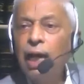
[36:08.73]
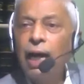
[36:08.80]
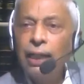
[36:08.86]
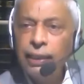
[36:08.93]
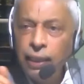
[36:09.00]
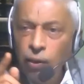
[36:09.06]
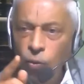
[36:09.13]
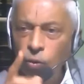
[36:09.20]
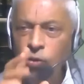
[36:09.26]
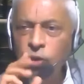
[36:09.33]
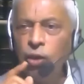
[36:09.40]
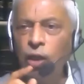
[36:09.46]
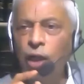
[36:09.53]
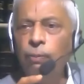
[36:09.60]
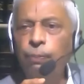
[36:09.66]
at a
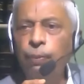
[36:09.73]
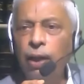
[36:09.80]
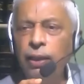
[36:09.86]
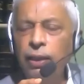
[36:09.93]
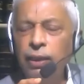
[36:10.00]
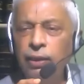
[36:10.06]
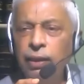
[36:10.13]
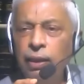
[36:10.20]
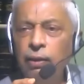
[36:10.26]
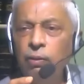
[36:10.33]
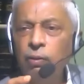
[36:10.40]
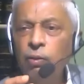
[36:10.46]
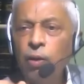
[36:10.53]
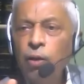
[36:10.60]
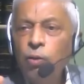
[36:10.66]
notional
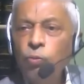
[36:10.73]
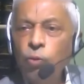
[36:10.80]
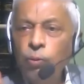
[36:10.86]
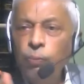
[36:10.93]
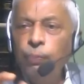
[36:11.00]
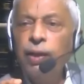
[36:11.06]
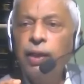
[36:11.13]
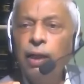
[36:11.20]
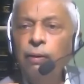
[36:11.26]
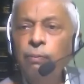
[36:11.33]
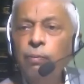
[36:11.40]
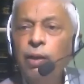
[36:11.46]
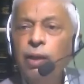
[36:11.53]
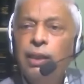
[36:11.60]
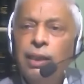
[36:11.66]
partition would
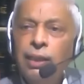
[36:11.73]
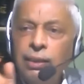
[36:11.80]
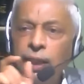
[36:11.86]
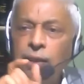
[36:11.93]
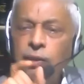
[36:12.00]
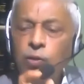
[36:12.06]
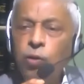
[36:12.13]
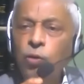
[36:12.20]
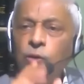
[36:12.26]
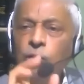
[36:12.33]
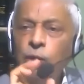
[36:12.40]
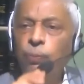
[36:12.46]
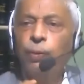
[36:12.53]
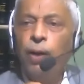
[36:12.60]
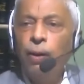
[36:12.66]
become his
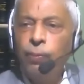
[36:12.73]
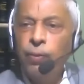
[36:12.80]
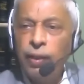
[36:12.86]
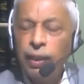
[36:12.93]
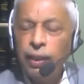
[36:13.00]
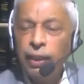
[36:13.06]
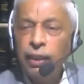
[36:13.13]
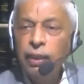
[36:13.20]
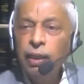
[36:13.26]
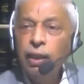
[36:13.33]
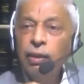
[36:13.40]
exclusive property.